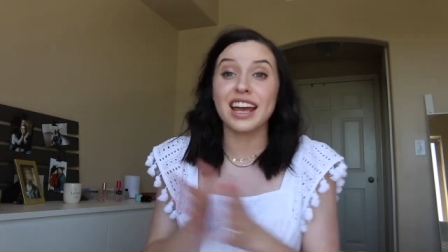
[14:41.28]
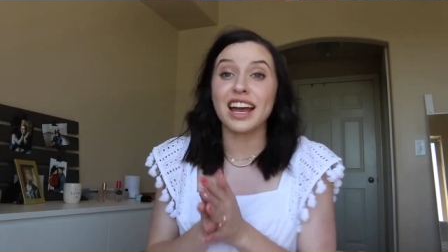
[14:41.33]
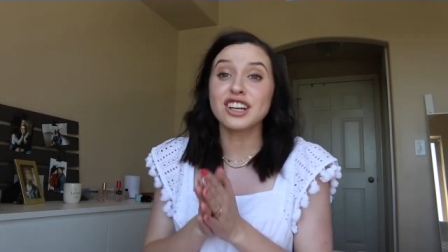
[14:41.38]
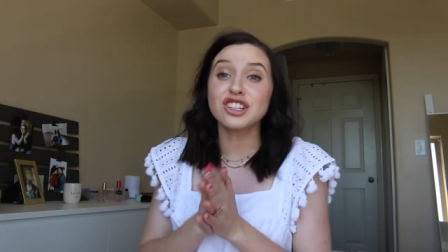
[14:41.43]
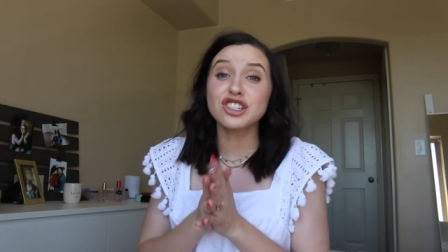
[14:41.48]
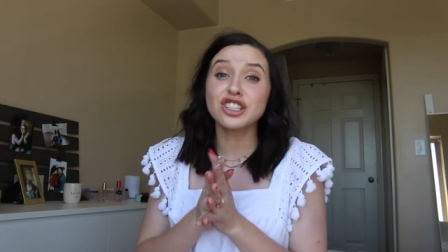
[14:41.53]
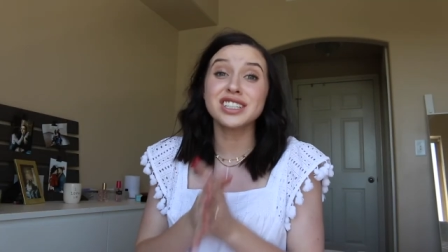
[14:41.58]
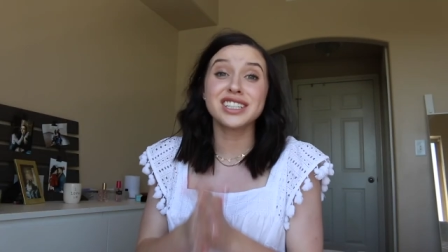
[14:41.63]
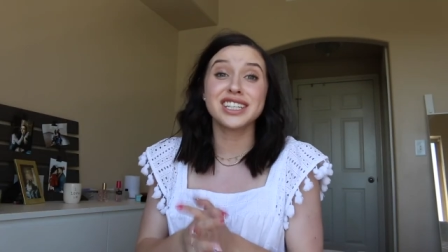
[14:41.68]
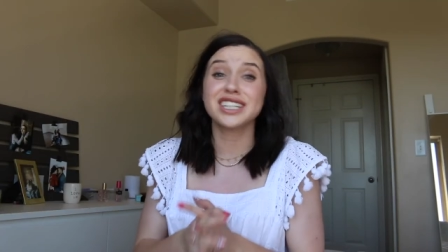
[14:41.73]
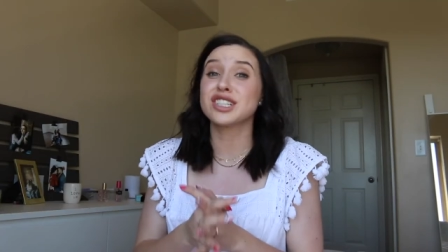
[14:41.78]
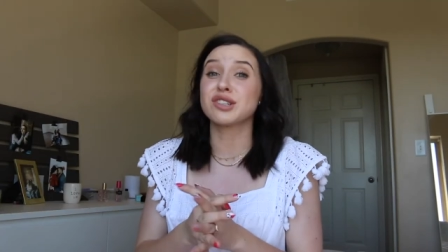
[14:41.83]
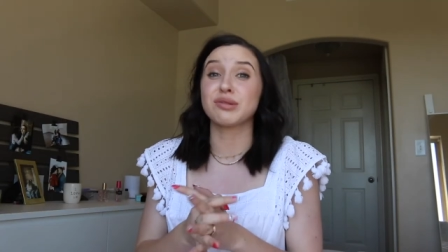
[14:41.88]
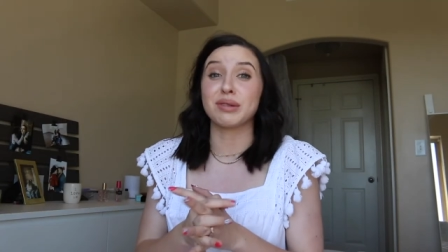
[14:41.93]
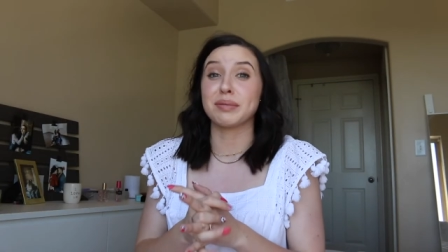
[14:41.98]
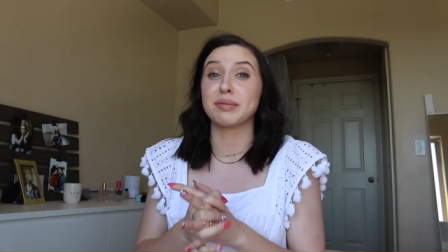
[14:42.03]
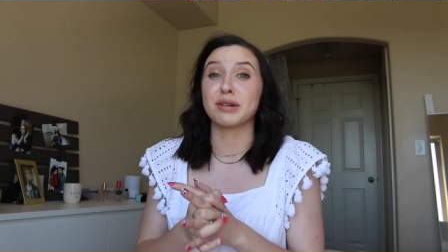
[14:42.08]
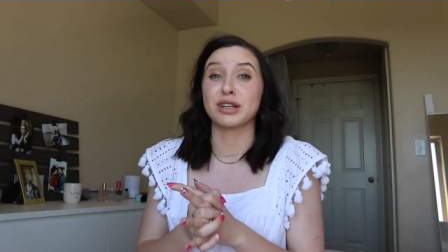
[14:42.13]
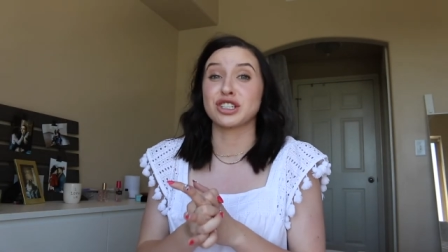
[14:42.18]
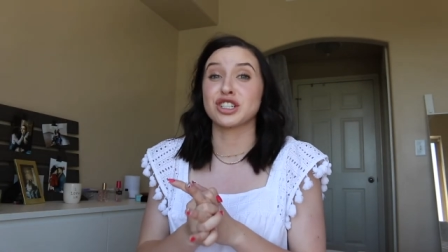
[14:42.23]
I actually need to
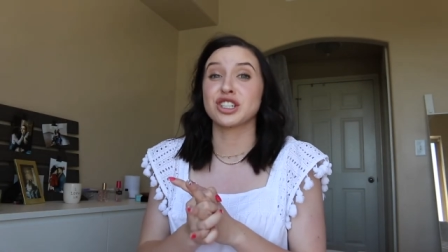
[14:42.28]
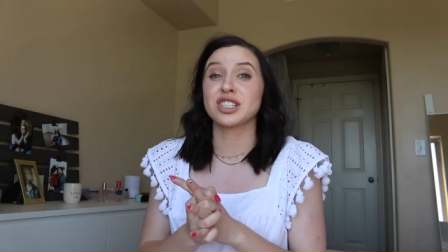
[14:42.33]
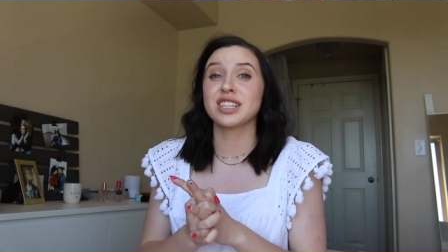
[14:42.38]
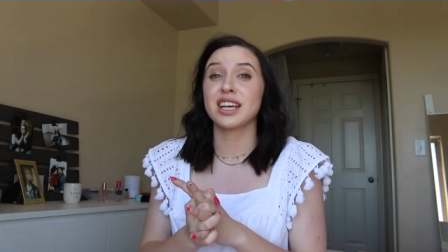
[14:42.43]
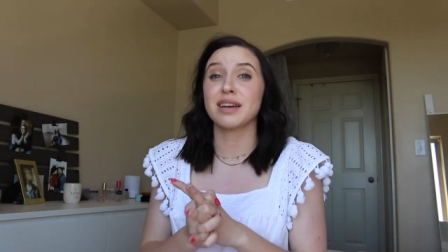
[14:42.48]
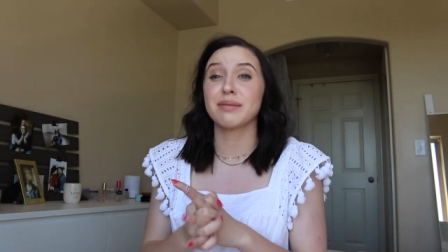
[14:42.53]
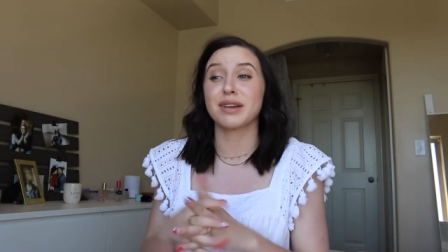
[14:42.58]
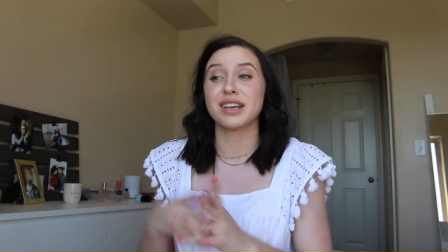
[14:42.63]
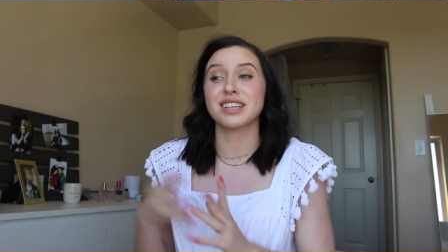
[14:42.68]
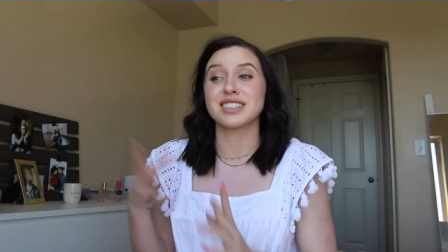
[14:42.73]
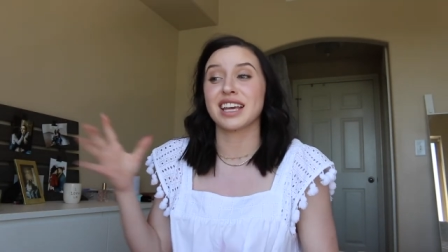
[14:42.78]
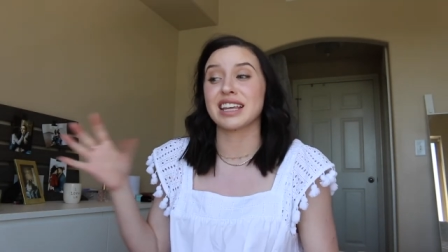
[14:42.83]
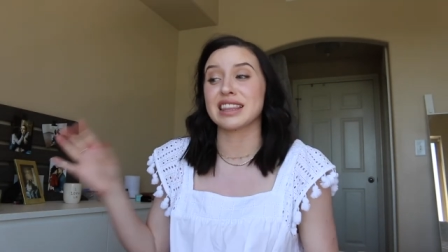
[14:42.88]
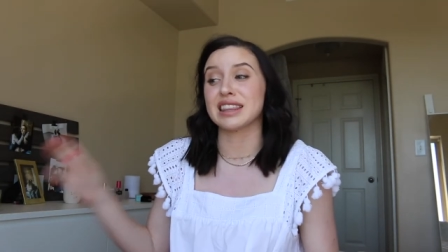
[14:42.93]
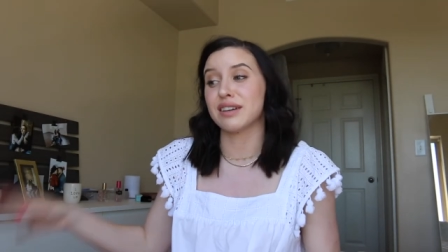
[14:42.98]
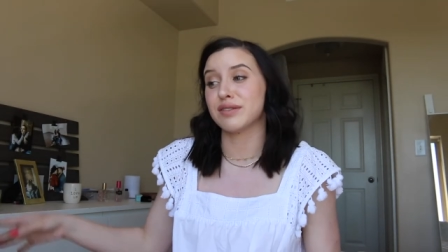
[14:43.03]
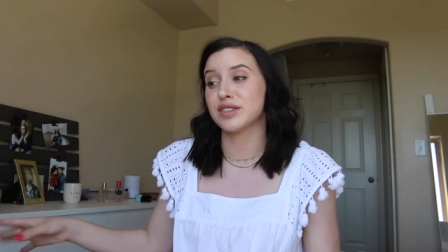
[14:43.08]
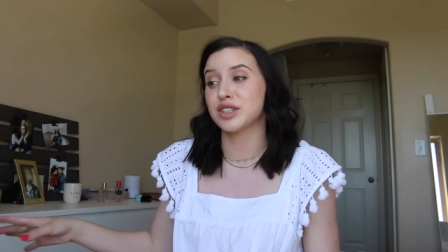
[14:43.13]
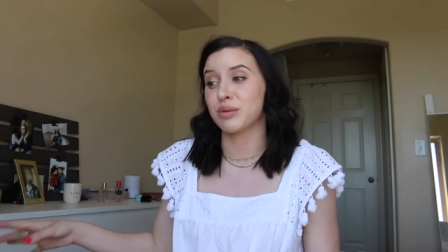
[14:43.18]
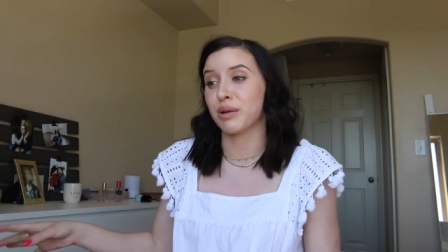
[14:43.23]
repurchase that because I
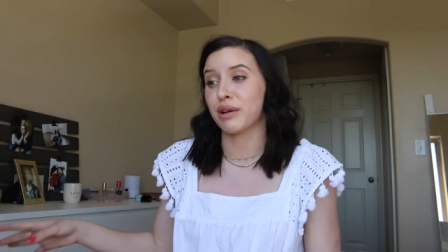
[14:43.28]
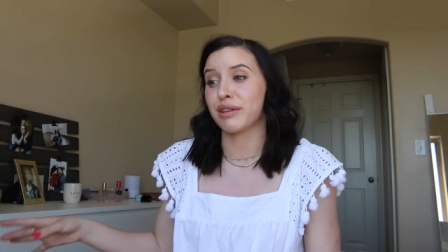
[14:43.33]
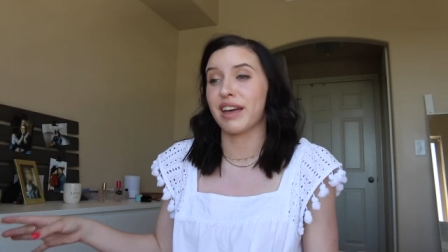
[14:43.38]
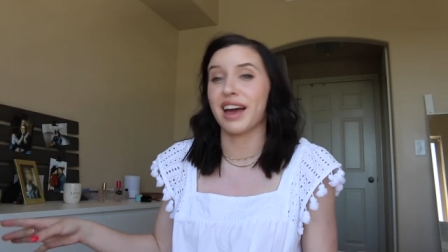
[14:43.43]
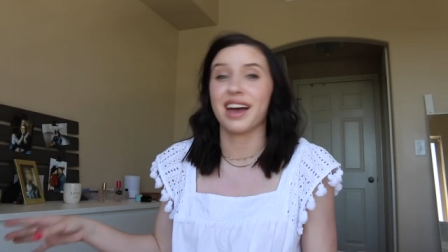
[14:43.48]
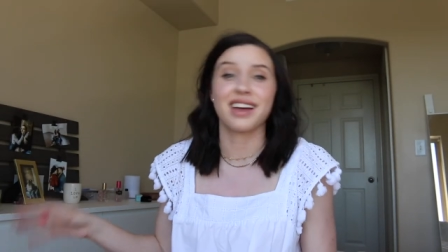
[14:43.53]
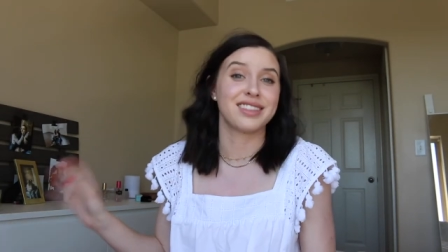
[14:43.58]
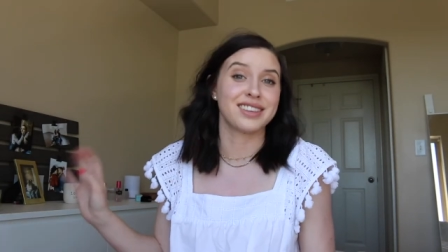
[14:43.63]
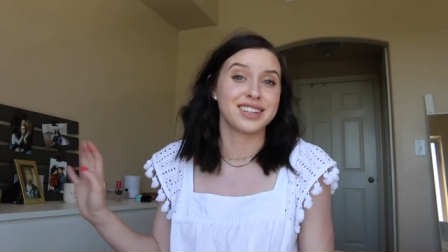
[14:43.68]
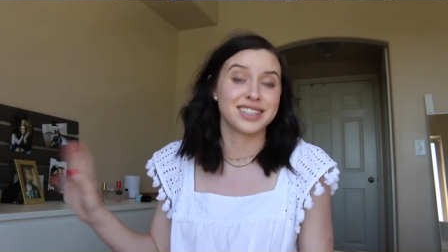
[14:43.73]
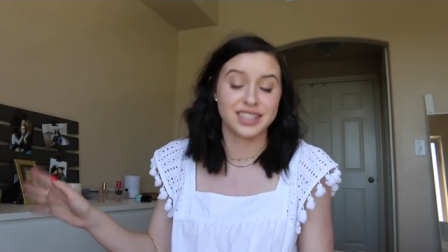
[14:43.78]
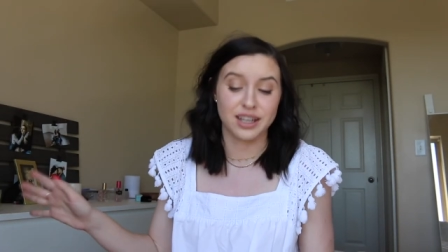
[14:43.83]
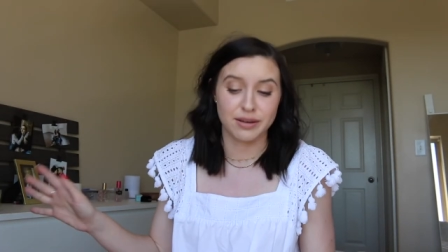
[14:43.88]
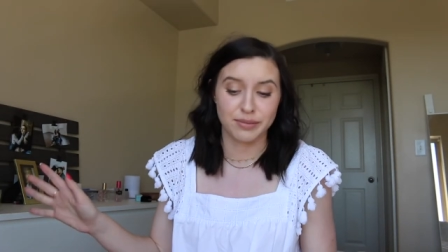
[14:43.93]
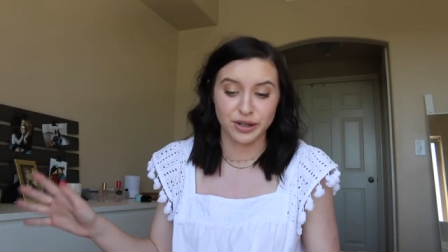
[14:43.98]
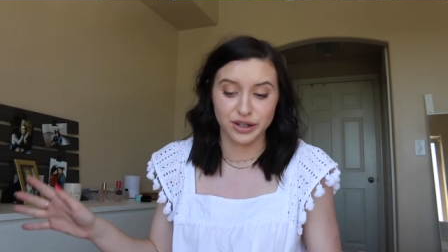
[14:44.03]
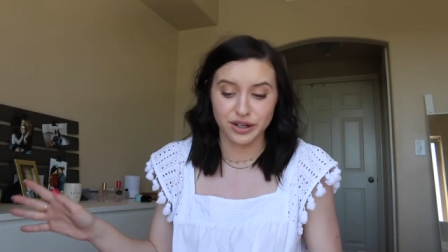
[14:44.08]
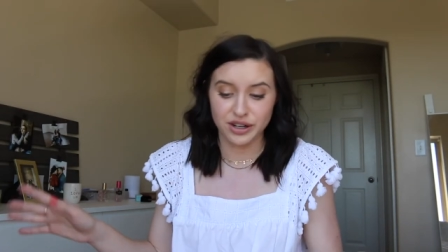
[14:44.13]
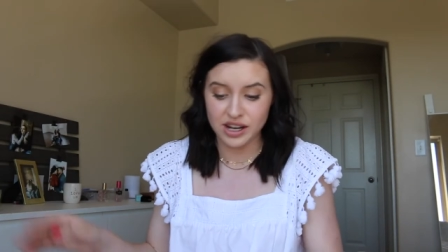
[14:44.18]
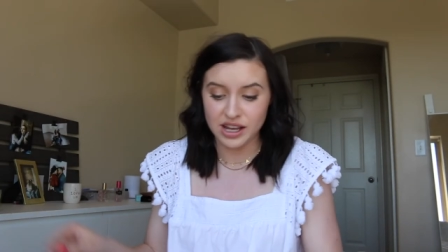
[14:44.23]
love to wear that in the
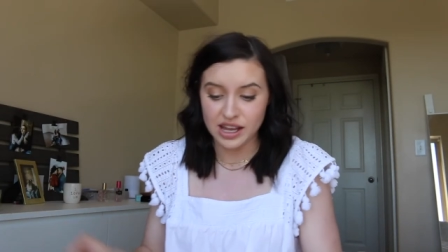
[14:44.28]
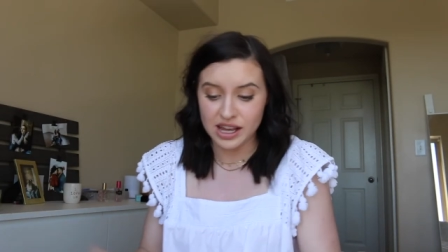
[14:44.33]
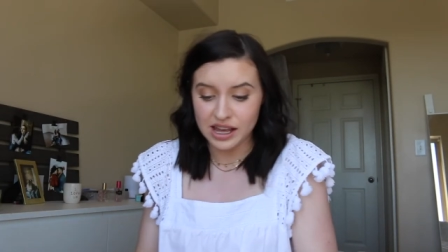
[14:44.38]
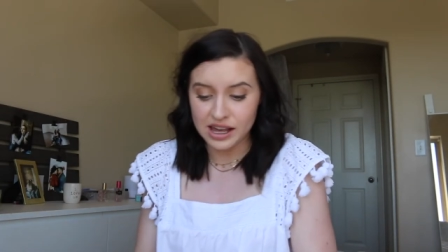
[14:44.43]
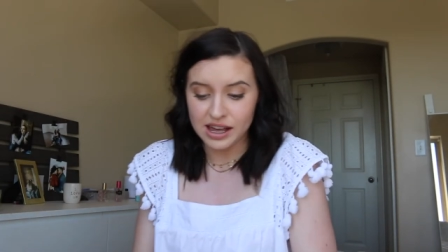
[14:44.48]
summer.